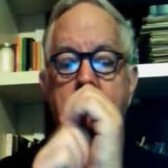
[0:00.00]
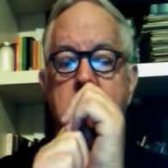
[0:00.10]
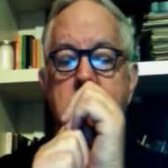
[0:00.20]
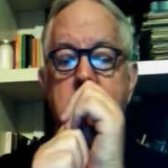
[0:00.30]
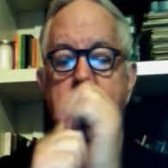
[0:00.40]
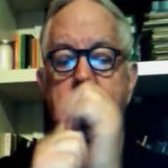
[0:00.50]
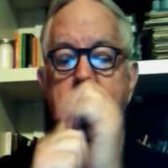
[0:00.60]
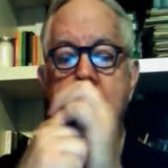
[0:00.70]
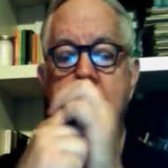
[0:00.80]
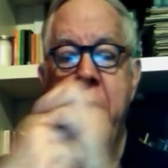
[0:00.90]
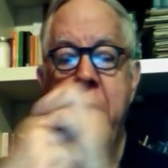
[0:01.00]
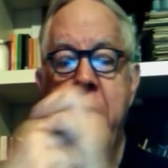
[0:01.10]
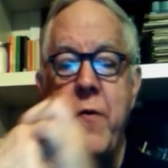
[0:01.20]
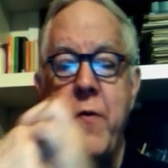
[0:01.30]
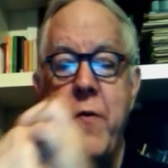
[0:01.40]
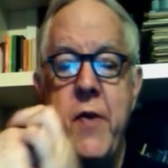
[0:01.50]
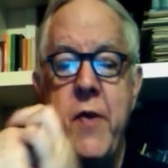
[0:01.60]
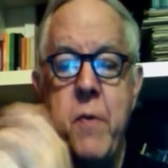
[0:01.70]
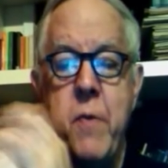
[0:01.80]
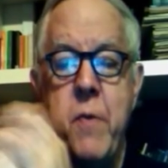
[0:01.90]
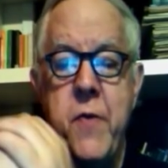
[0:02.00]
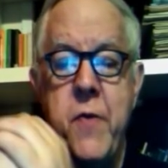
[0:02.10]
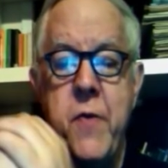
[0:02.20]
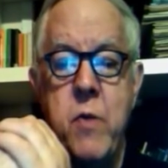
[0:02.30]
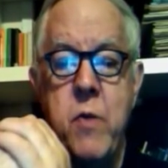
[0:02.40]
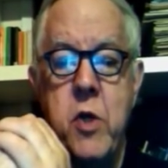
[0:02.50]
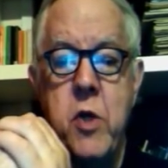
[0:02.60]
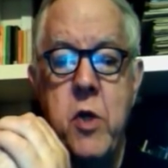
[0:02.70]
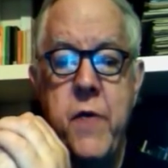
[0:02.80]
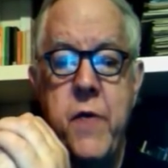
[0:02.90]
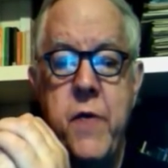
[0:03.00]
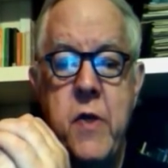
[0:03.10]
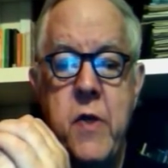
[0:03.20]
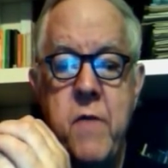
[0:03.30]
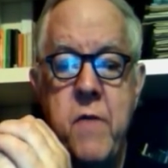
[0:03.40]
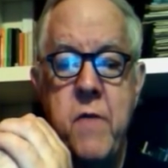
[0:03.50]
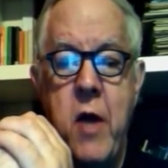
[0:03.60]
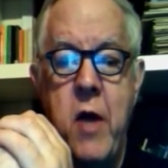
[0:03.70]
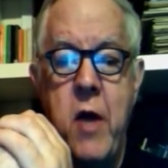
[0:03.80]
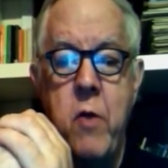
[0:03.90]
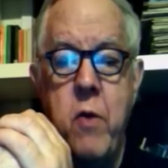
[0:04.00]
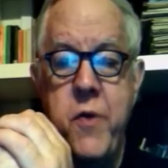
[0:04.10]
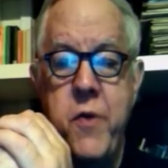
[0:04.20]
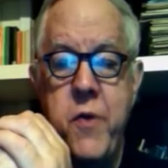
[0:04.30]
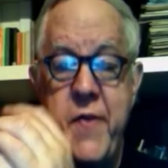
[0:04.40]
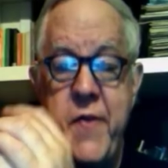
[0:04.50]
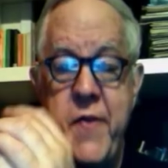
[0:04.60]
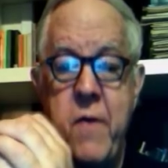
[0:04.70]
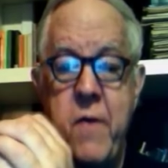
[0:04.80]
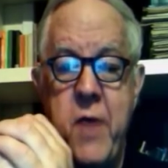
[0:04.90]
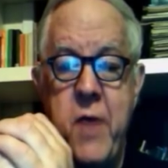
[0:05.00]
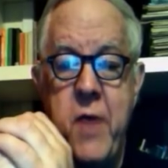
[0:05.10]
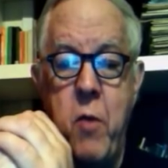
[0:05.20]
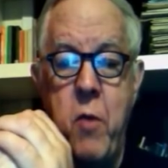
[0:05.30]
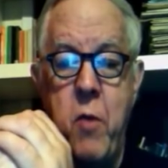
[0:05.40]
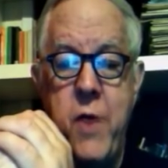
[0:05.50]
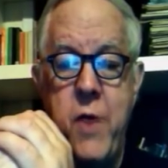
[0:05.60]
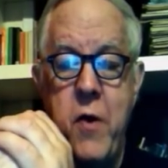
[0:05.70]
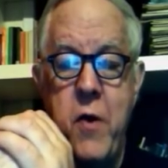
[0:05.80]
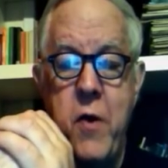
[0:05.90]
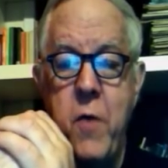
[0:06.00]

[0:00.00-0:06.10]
The southern system, the system which consisted of Saturn, Mars, and Earth,